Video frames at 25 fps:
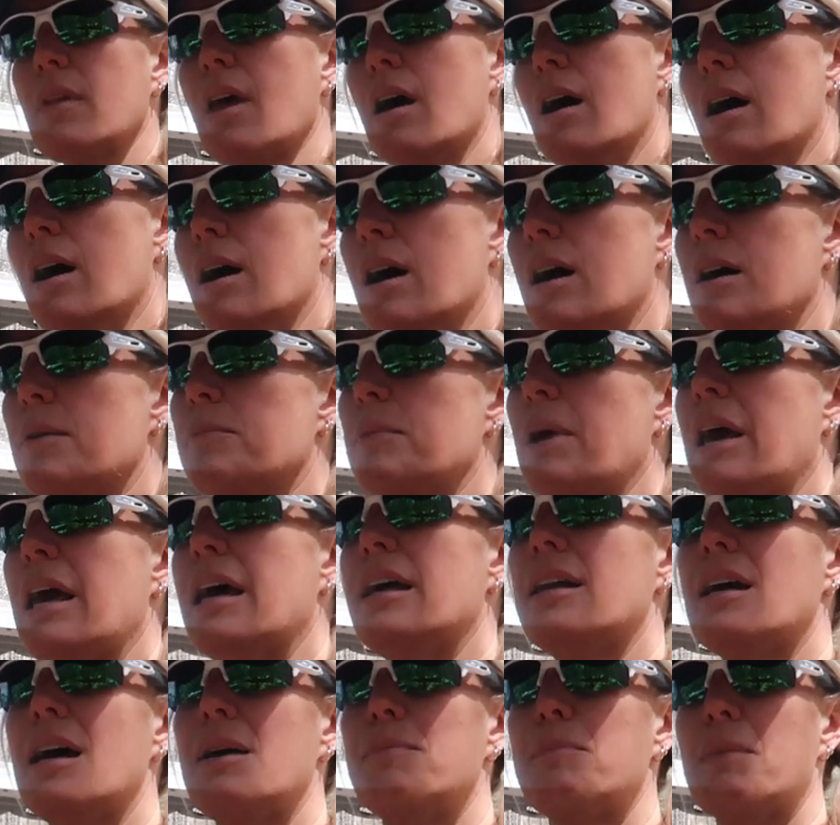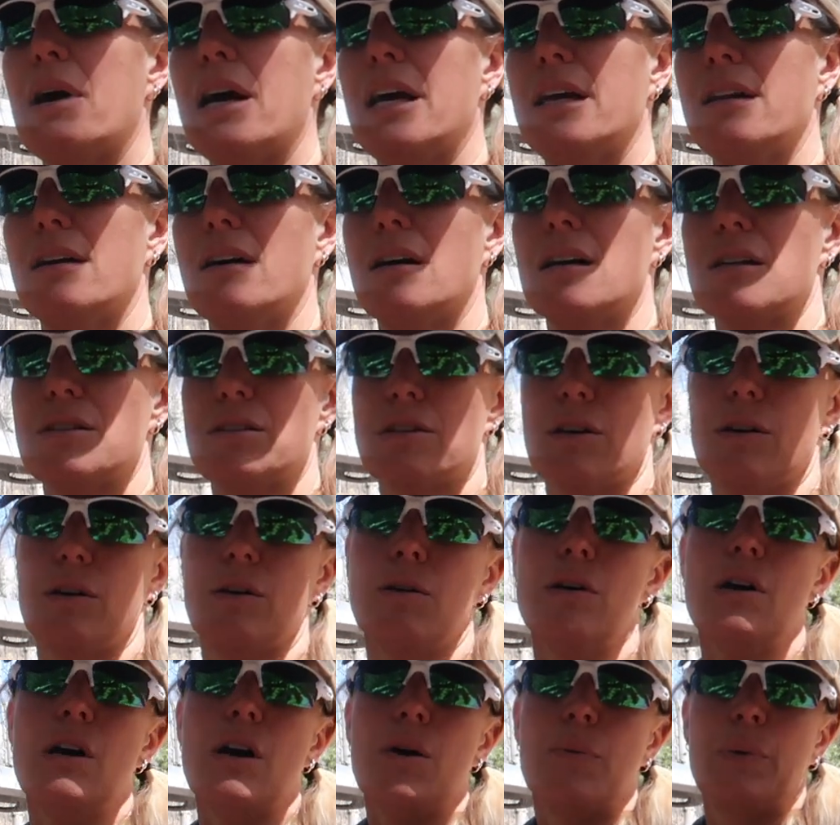And I might
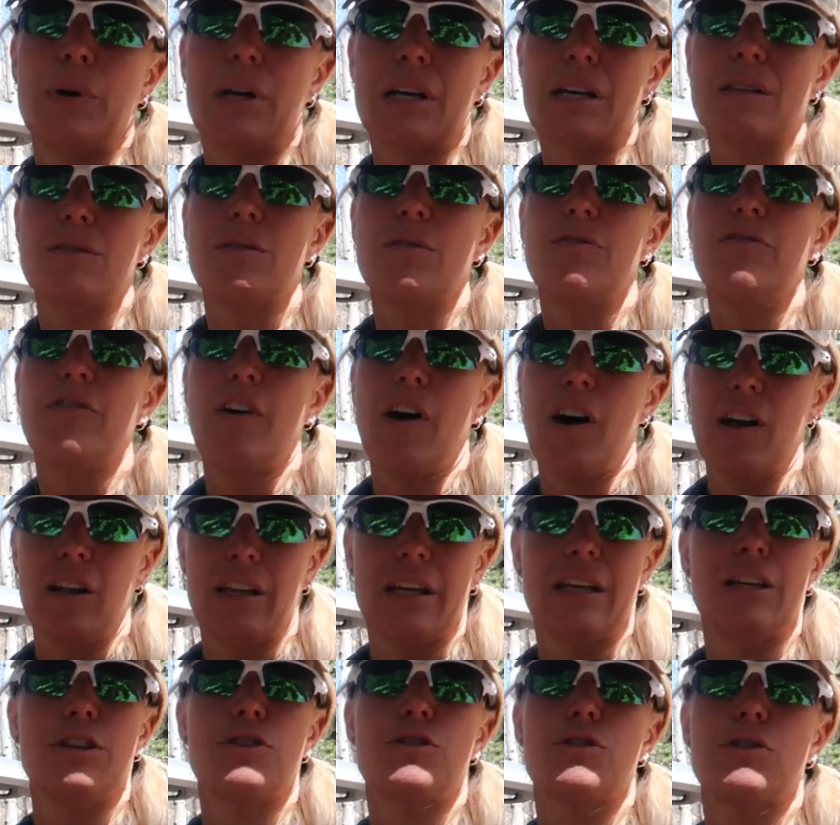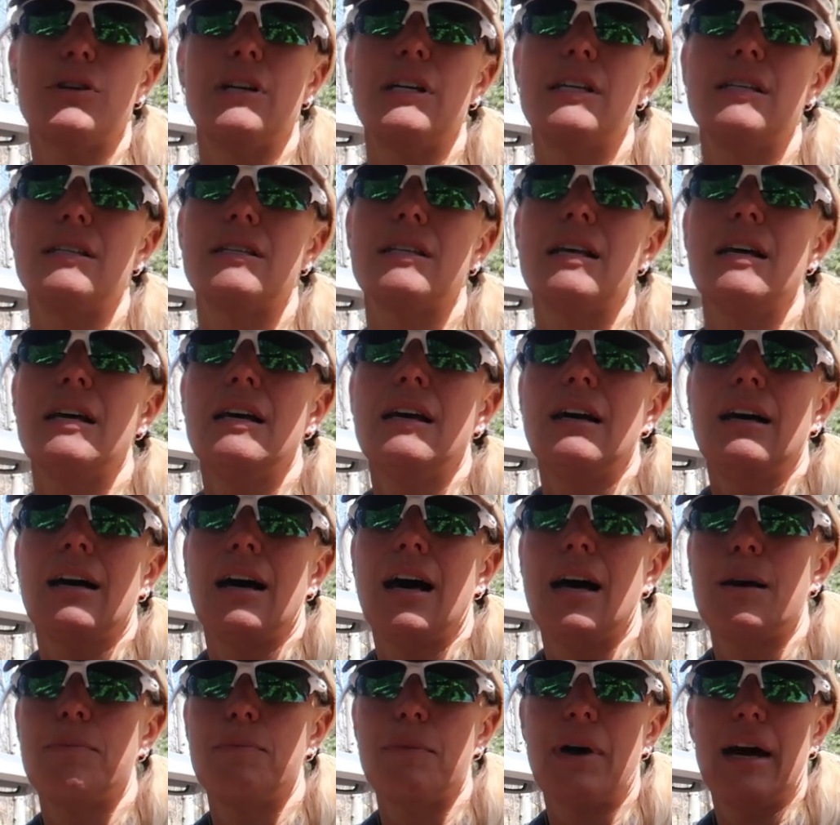also, when it comes to falling trees,
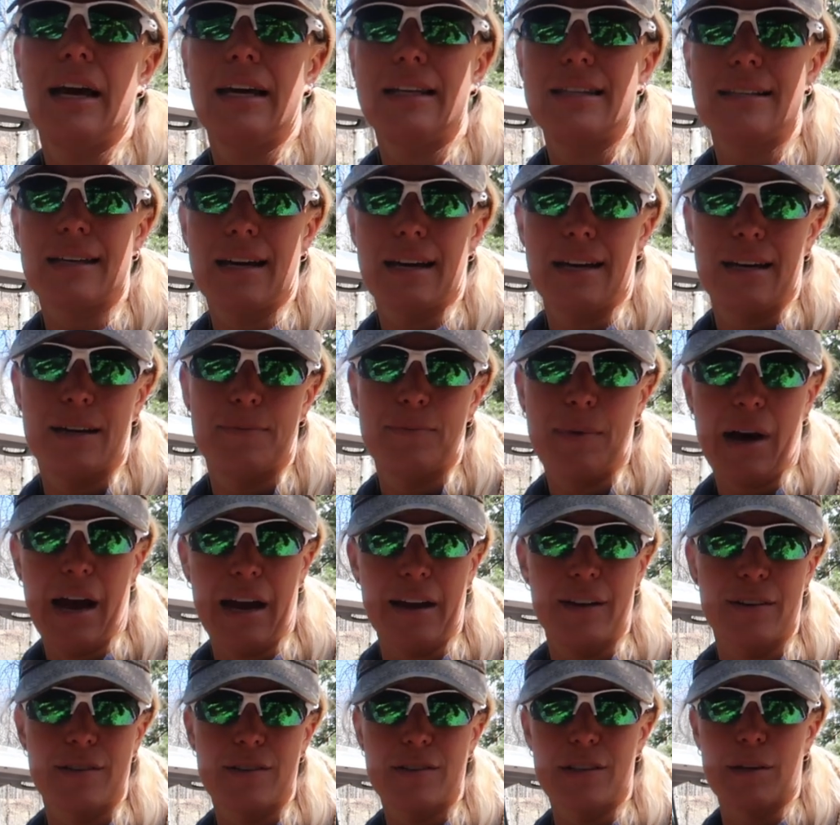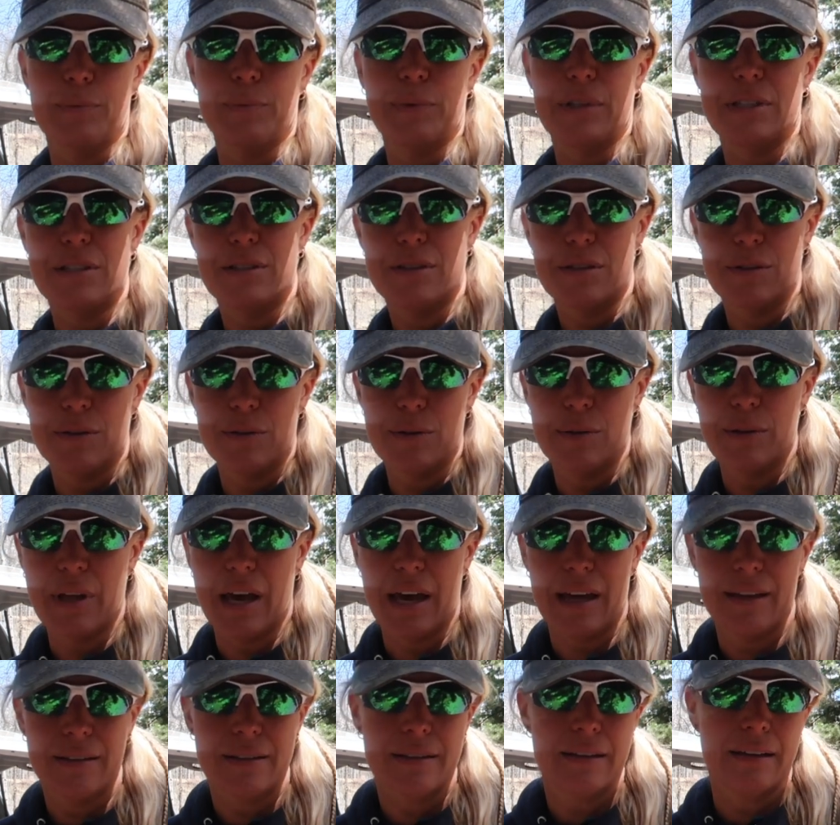I might hire someone to do
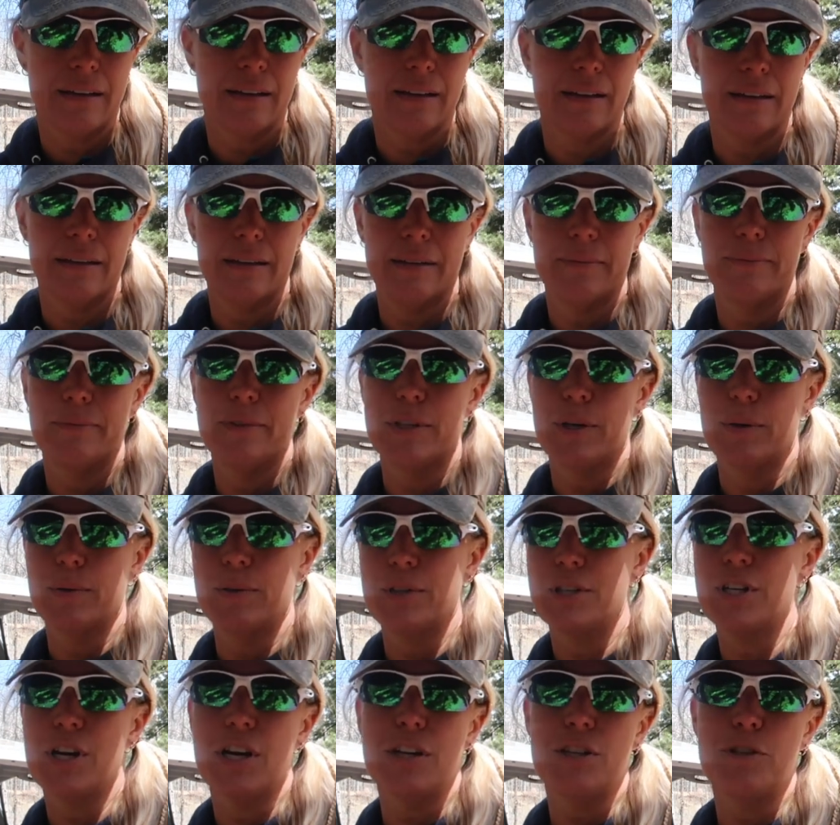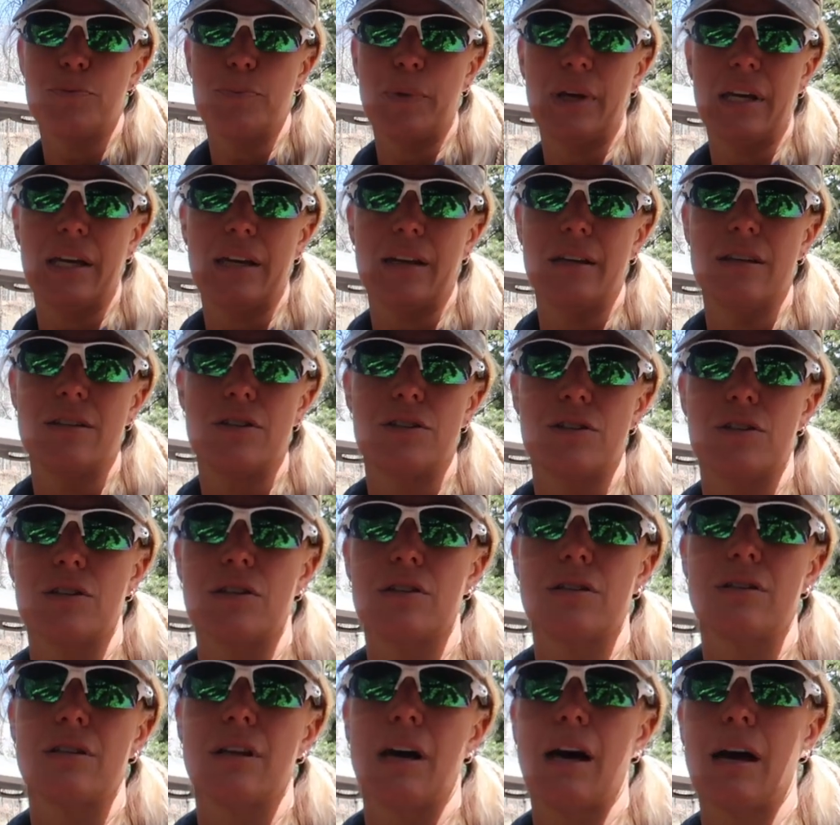that. Don't judge me, it's
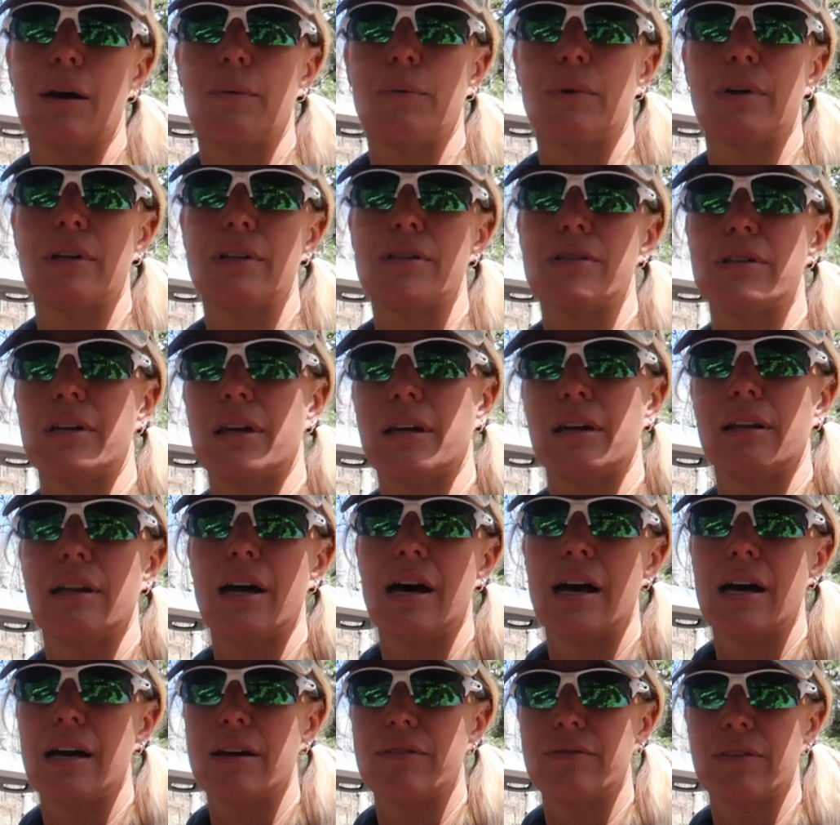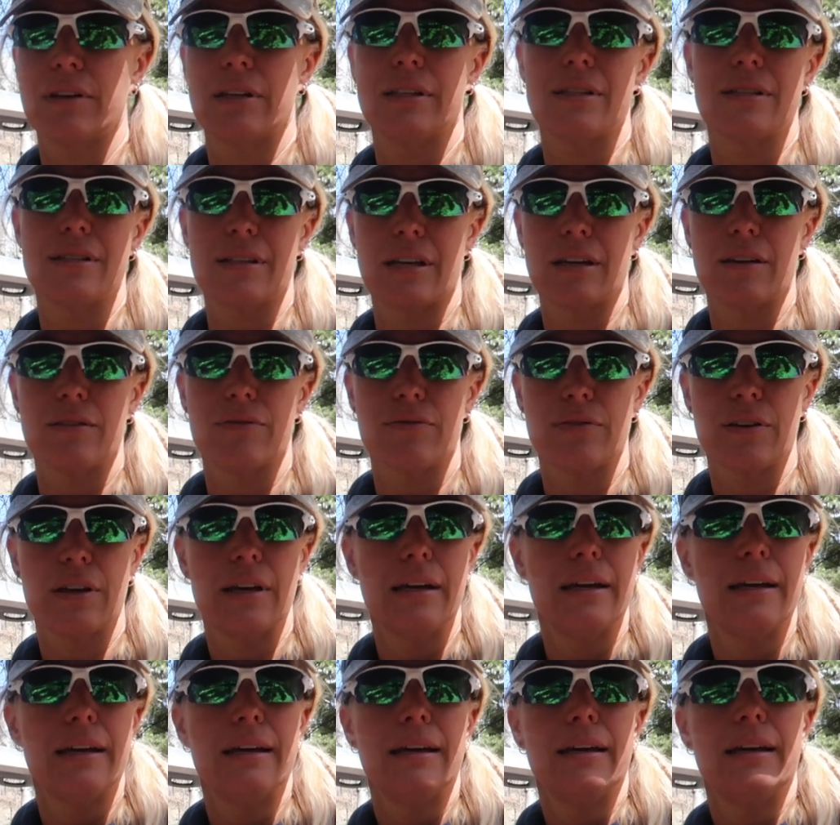just I want to stay alive and safe,
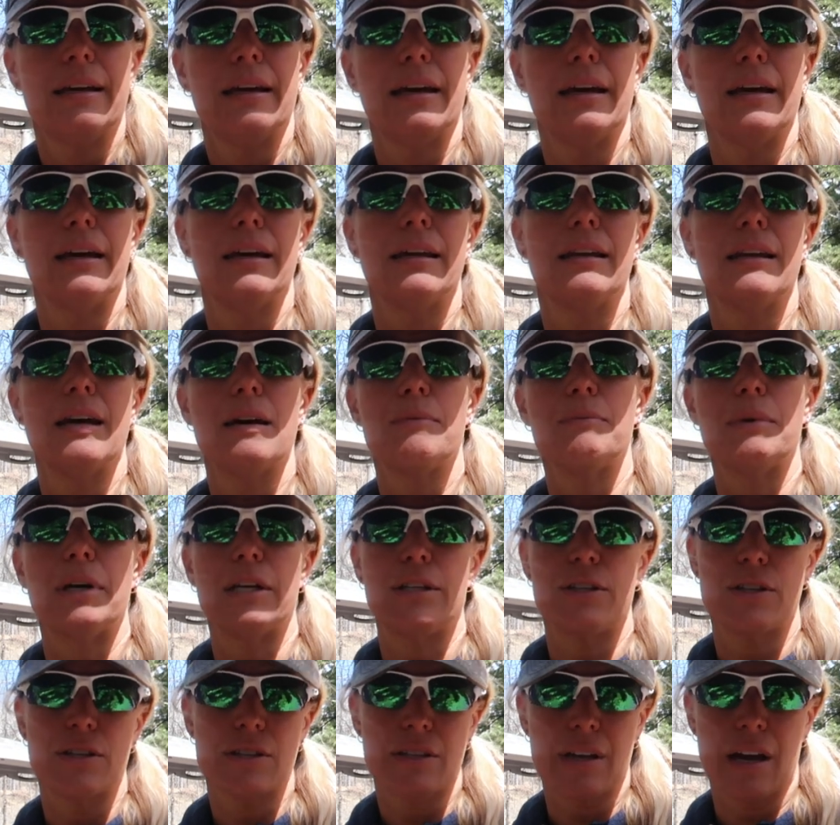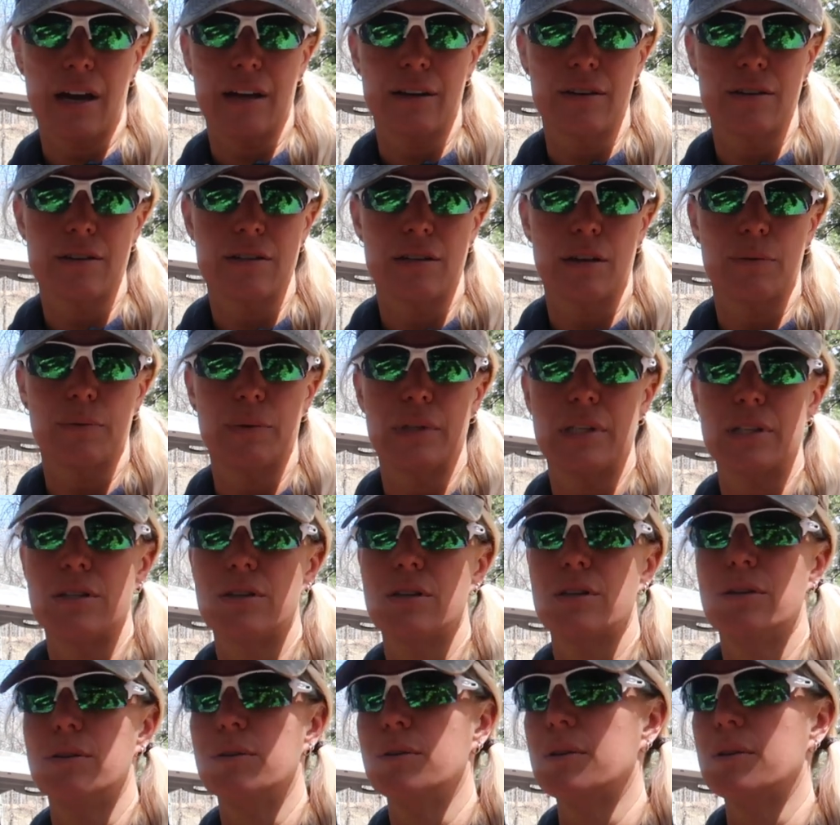and I might just hire someone to